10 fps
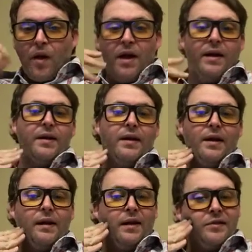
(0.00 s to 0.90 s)
and it
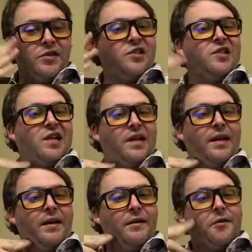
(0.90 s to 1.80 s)
cut like this
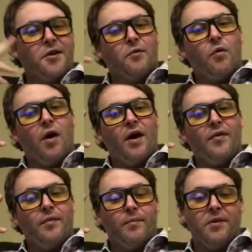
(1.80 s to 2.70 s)
gigantic
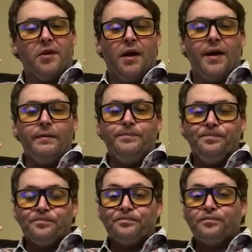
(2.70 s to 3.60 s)
swath at the side.
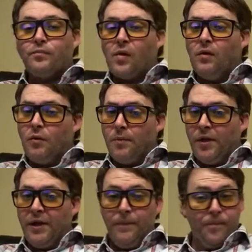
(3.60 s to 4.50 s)

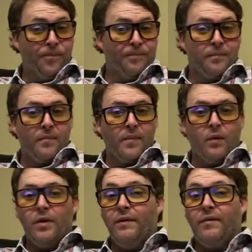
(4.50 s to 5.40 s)
Normally, I
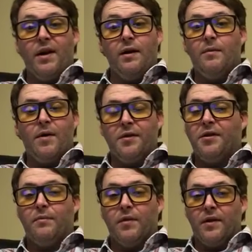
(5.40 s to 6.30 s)
wouldn't even care about
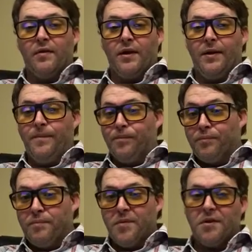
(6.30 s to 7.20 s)
something like that.
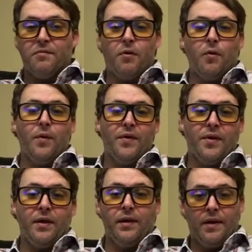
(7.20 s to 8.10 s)
Just roll with
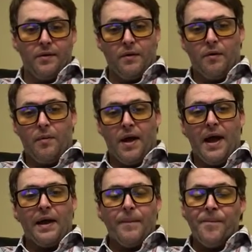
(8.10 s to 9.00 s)
it, let it grow
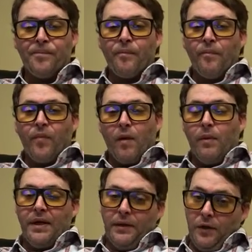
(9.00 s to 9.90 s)
back.
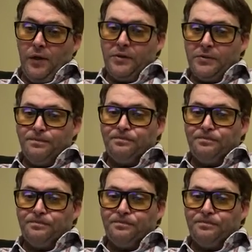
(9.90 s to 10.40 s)
But it looked